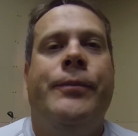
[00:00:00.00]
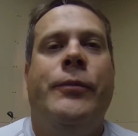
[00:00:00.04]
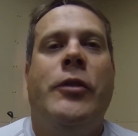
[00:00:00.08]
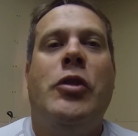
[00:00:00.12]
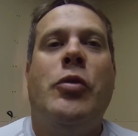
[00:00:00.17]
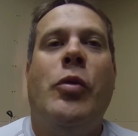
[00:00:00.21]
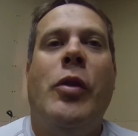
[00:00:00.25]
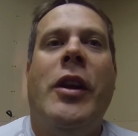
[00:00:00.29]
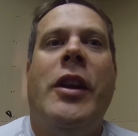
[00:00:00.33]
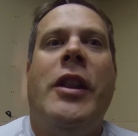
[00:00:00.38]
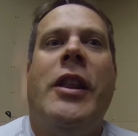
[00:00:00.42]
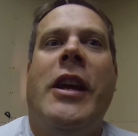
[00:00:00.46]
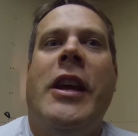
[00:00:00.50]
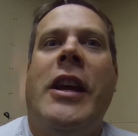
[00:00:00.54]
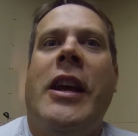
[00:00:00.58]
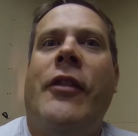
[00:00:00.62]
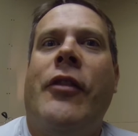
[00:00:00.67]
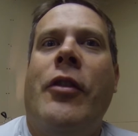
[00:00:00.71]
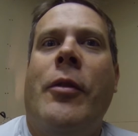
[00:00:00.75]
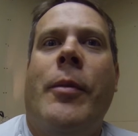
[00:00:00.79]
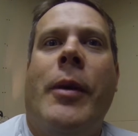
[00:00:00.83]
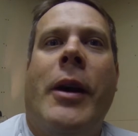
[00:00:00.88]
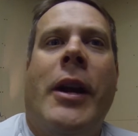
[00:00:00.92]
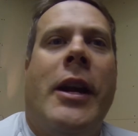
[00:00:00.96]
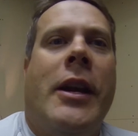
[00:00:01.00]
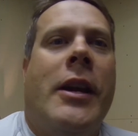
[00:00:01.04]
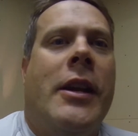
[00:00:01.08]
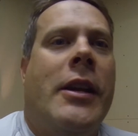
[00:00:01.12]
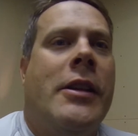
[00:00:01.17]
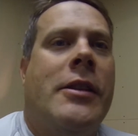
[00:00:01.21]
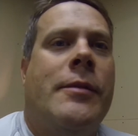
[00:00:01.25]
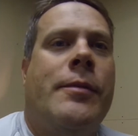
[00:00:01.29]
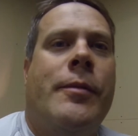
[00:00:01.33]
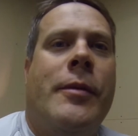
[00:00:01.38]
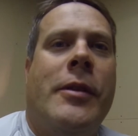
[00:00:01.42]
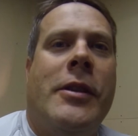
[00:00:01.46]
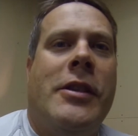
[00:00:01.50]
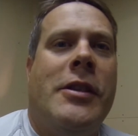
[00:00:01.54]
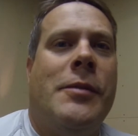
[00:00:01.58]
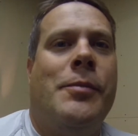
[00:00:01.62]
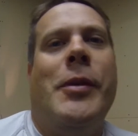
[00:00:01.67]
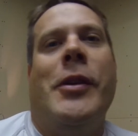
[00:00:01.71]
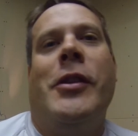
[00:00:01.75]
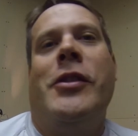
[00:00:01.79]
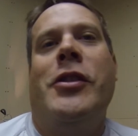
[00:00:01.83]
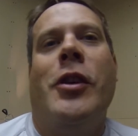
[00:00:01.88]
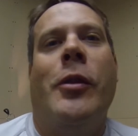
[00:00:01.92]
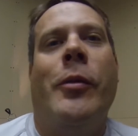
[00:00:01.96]
Just want to thank everybody. This has
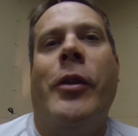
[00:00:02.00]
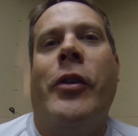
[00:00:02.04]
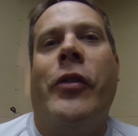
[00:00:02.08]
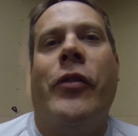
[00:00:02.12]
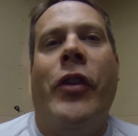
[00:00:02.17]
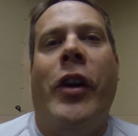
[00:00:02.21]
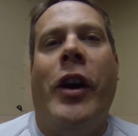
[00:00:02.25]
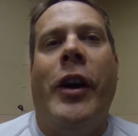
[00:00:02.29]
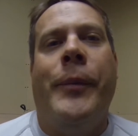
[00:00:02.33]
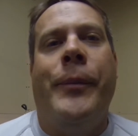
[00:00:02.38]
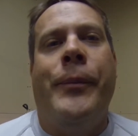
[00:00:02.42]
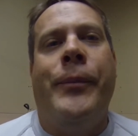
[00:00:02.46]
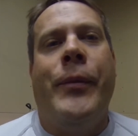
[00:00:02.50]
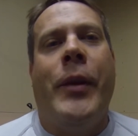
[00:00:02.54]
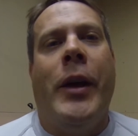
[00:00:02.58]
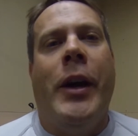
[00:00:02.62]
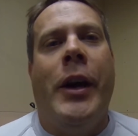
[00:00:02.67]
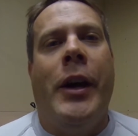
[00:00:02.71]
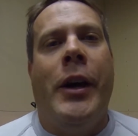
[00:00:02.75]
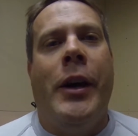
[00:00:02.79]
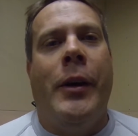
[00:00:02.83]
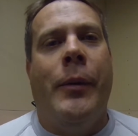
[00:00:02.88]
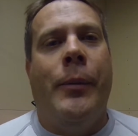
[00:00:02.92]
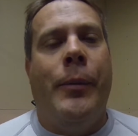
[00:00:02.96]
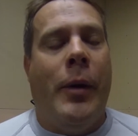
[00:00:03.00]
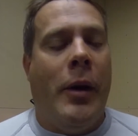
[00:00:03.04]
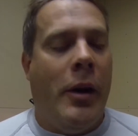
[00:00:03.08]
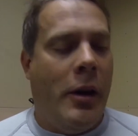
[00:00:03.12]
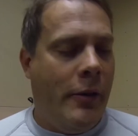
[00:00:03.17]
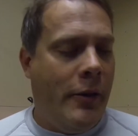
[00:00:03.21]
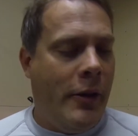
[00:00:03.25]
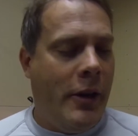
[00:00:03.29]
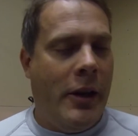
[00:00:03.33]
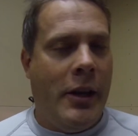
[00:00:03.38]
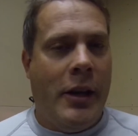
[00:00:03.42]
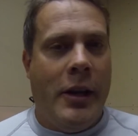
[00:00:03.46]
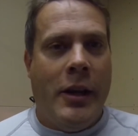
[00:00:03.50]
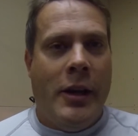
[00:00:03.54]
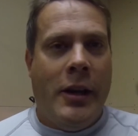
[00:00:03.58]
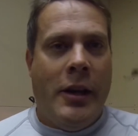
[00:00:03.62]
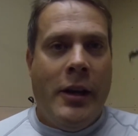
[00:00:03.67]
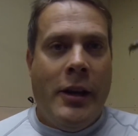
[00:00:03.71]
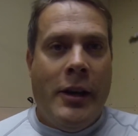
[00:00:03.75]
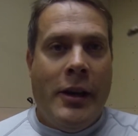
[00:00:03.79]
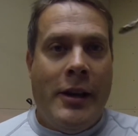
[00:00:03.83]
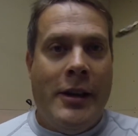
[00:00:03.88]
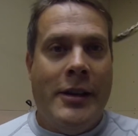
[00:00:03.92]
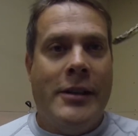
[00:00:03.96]
been so much fun. Part of it
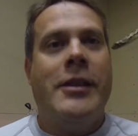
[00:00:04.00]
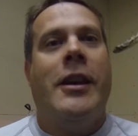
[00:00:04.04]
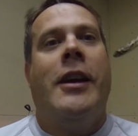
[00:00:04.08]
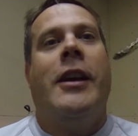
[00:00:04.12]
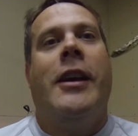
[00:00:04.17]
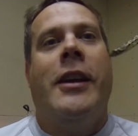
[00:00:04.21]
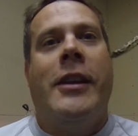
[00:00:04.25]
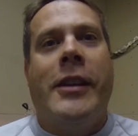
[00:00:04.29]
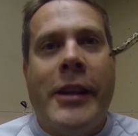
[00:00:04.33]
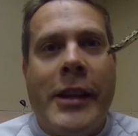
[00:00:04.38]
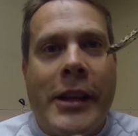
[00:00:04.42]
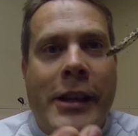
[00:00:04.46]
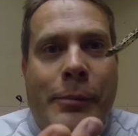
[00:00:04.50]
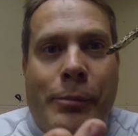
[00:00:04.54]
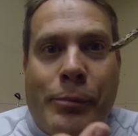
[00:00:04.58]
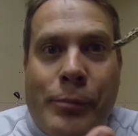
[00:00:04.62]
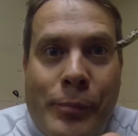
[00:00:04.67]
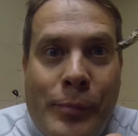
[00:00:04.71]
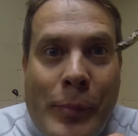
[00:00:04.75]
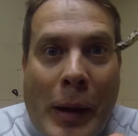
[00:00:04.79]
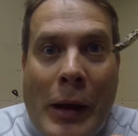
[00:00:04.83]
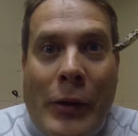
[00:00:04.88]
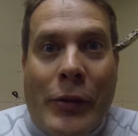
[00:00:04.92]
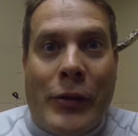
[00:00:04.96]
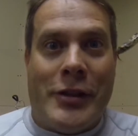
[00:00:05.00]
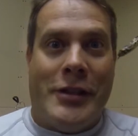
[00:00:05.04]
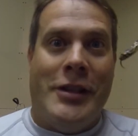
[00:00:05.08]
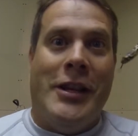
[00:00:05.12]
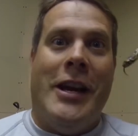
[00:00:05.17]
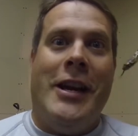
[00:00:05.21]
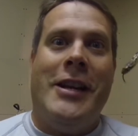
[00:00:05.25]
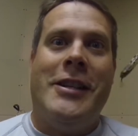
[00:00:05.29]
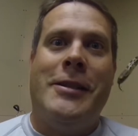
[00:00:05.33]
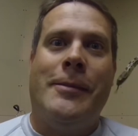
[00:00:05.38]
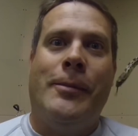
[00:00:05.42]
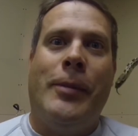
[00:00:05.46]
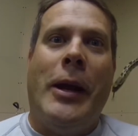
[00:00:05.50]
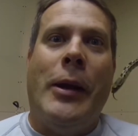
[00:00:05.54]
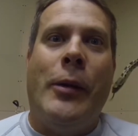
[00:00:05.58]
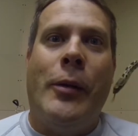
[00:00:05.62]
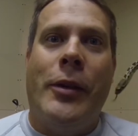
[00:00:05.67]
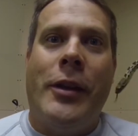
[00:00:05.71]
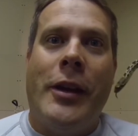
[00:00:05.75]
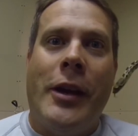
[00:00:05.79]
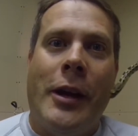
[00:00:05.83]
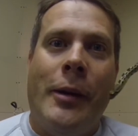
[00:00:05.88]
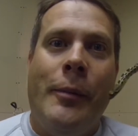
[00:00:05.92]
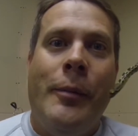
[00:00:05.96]
is I get to get out the snakes and play
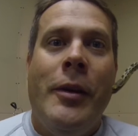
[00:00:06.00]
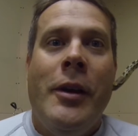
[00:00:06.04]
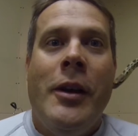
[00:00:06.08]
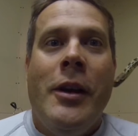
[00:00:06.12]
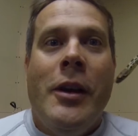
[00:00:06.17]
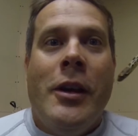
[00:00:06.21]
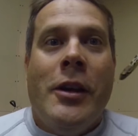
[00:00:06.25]
with them.